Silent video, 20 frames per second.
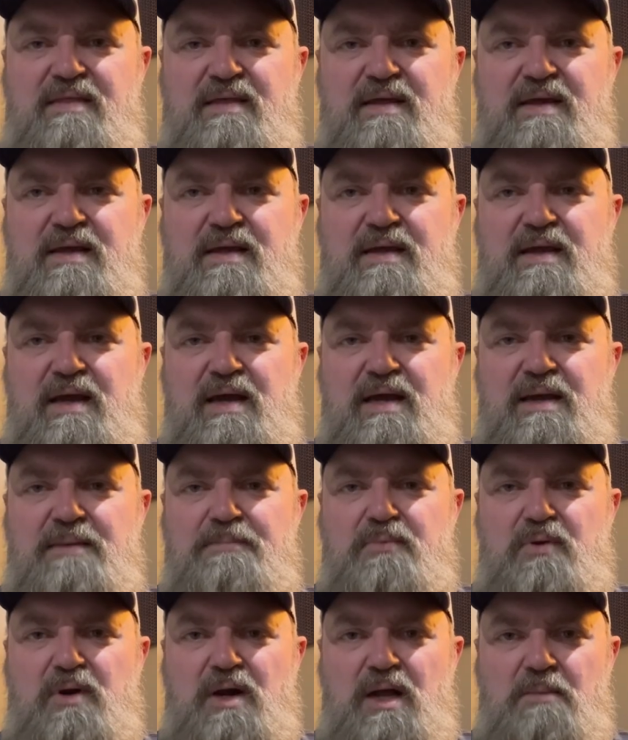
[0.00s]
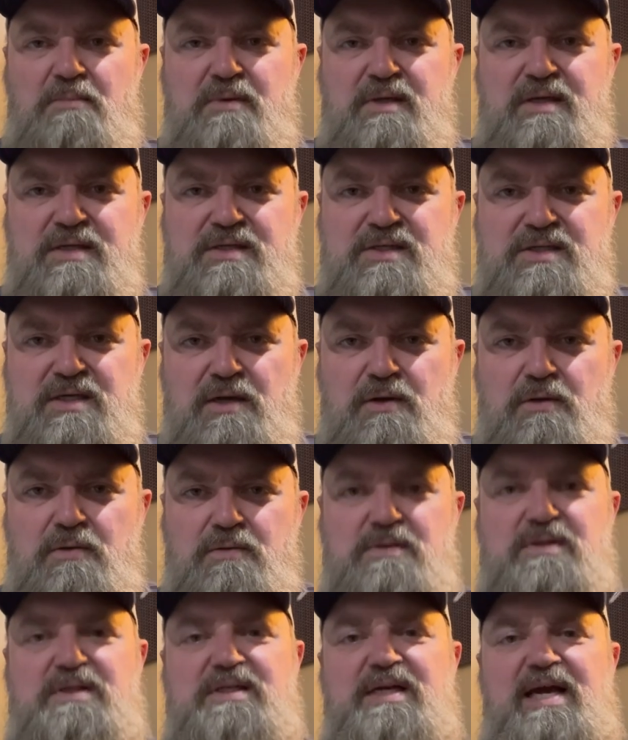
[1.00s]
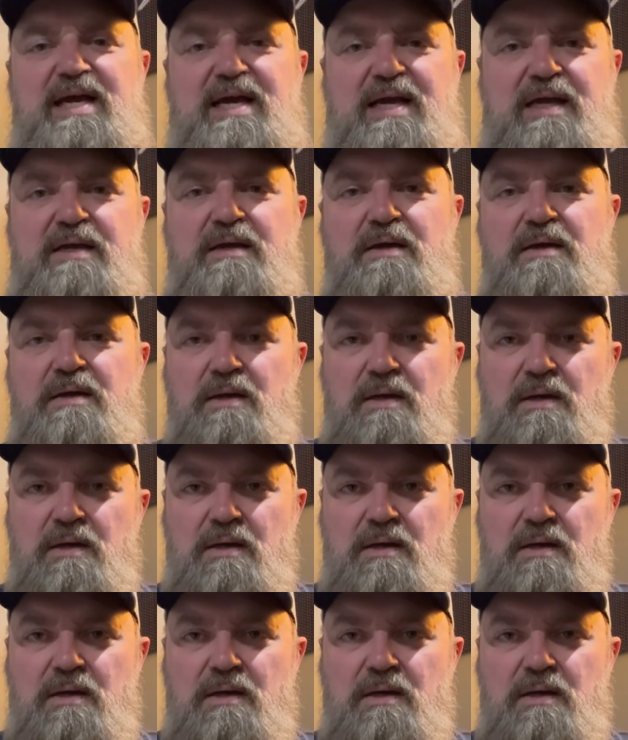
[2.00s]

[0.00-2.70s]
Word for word: I think I probably showed Zac